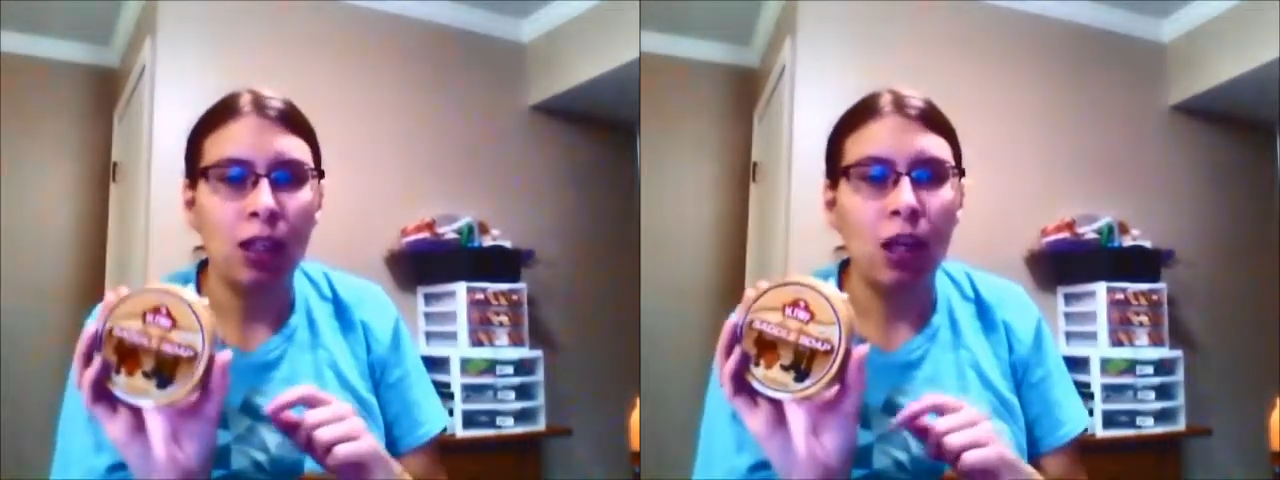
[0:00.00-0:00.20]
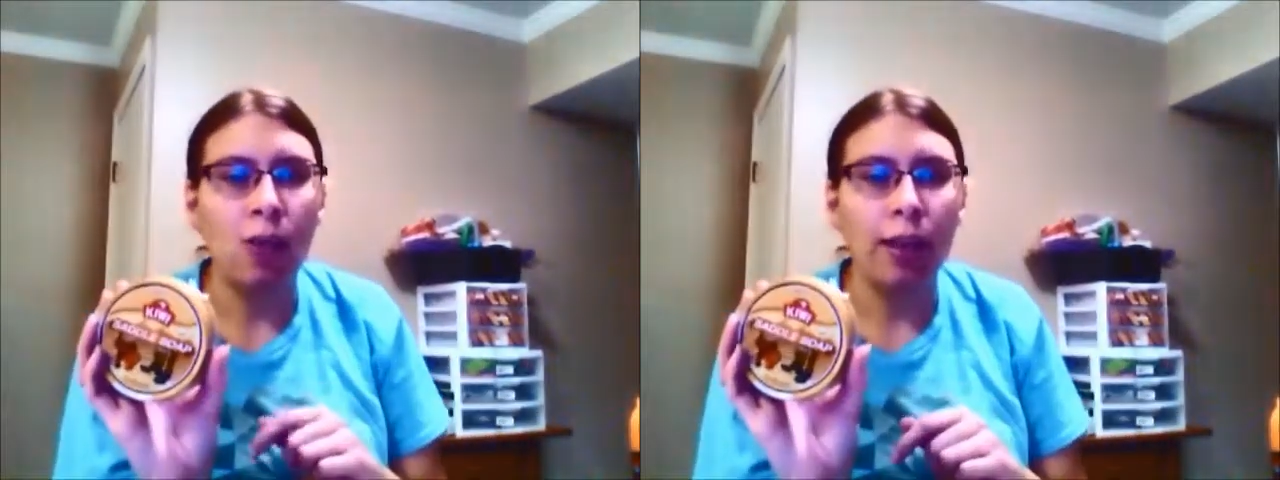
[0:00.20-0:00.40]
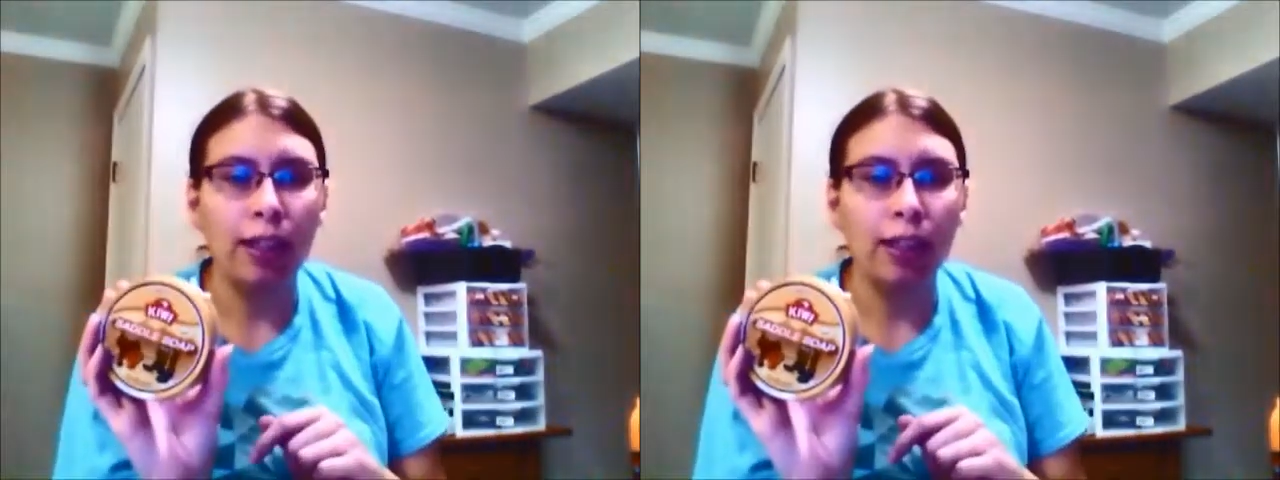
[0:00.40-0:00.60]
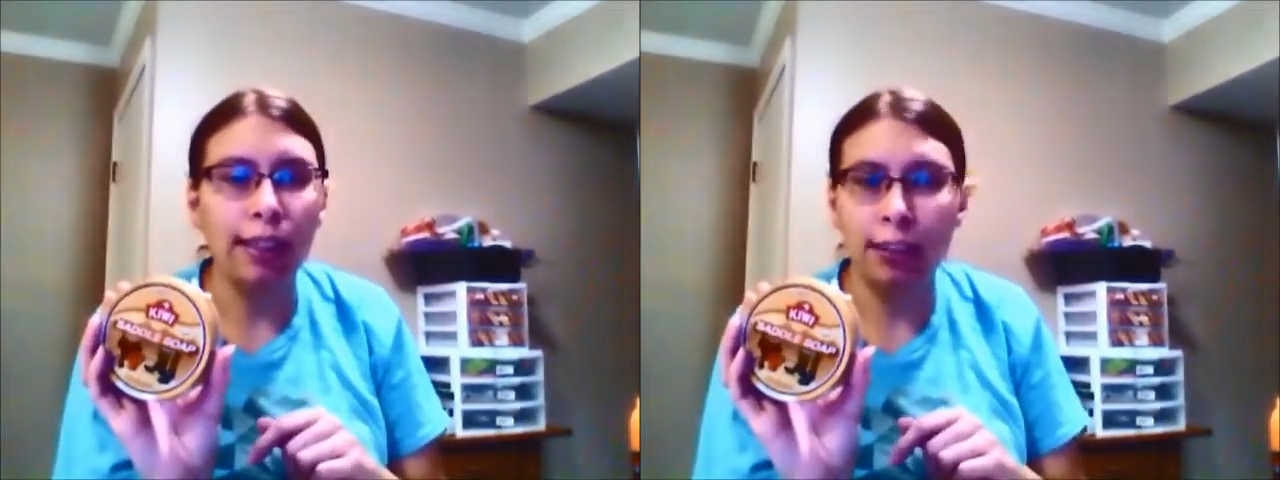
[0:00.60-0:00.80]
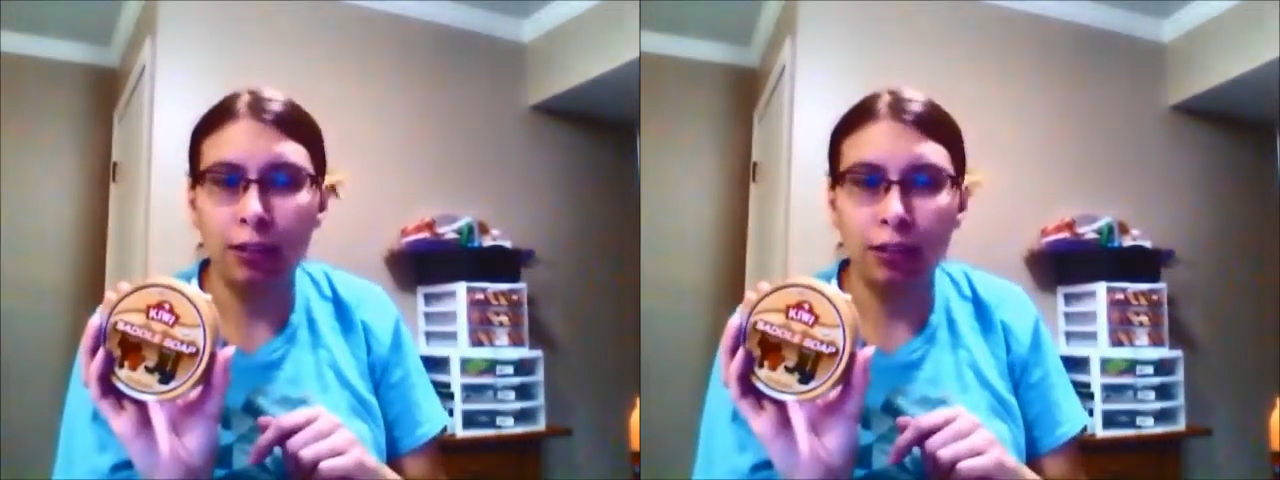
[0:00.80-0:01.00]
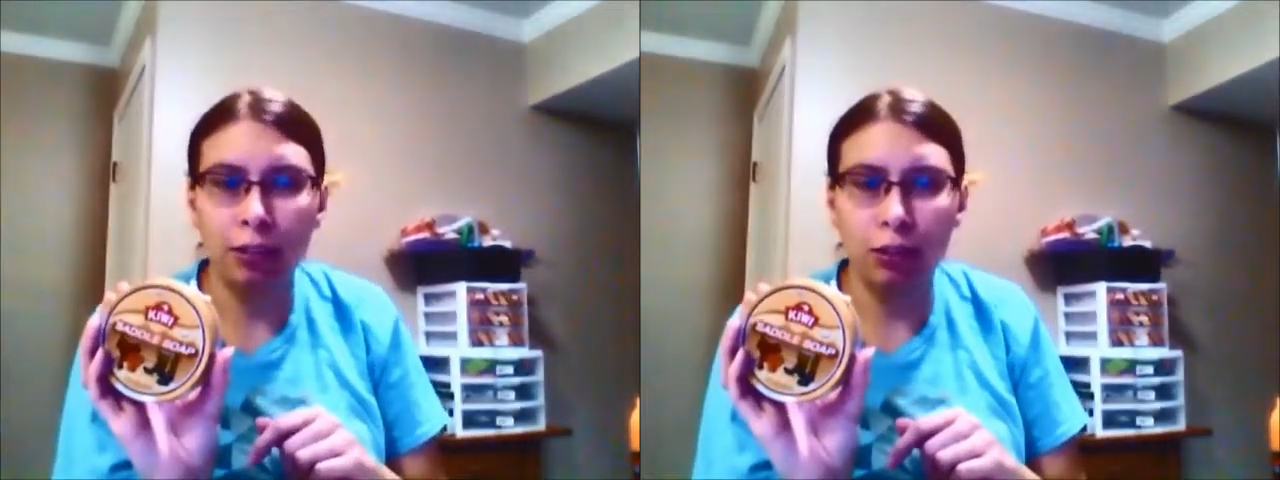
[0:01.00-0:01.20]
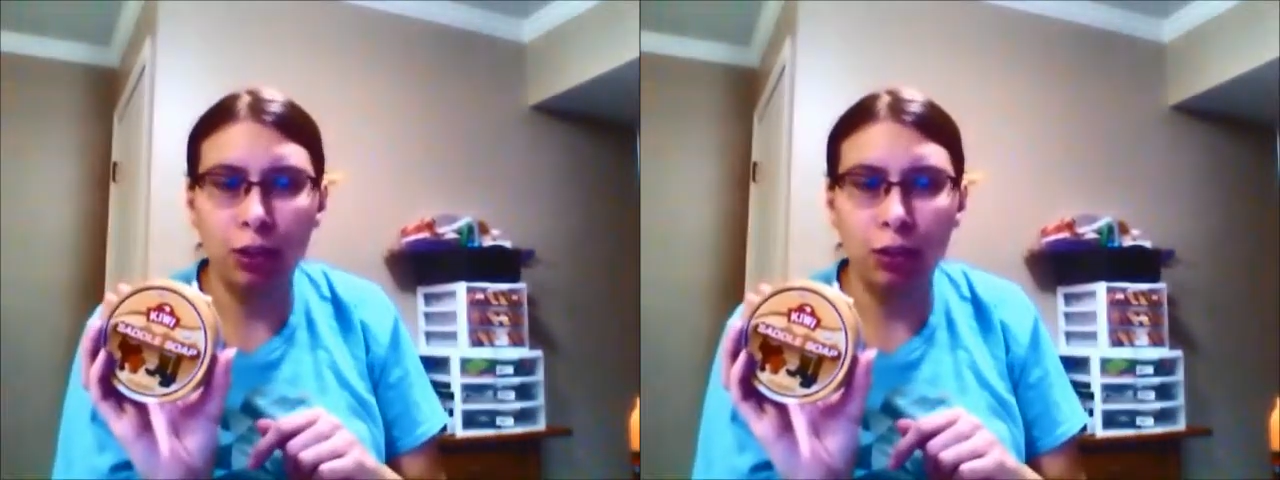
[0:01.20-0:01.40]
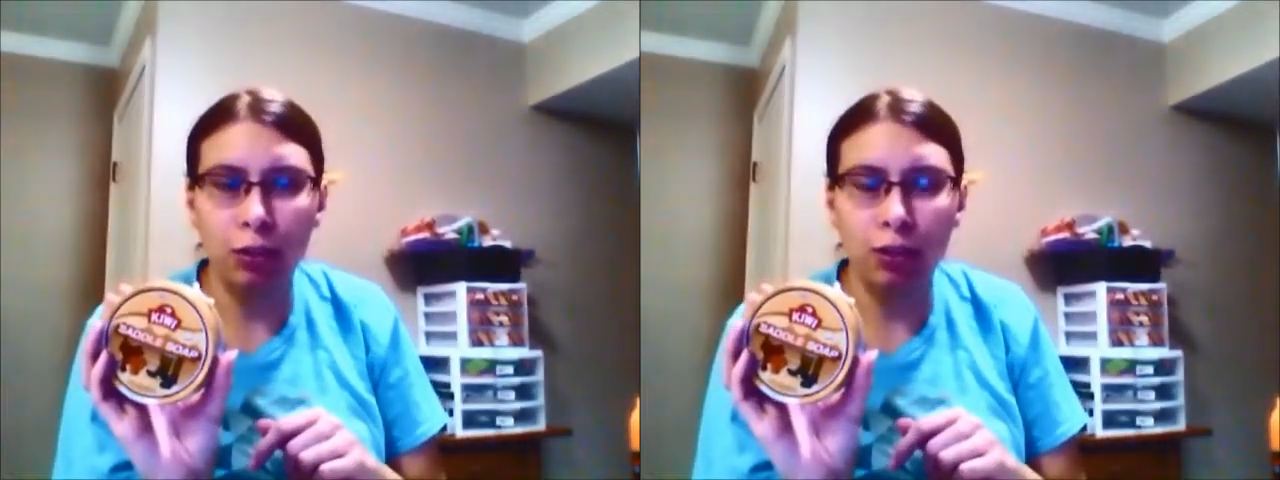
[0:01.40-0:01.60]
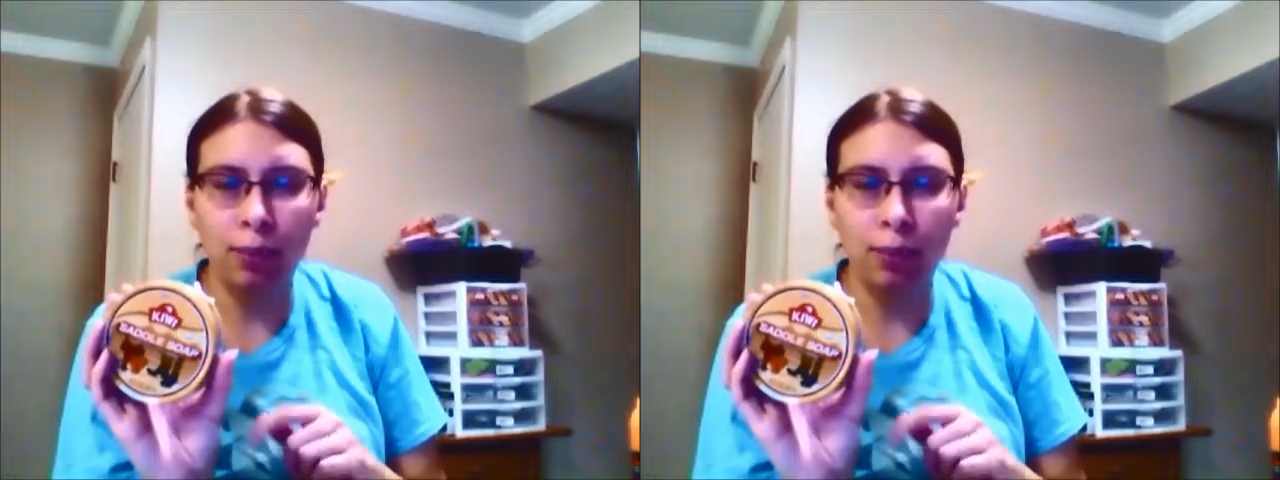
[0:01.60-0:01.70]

way to clean shoes,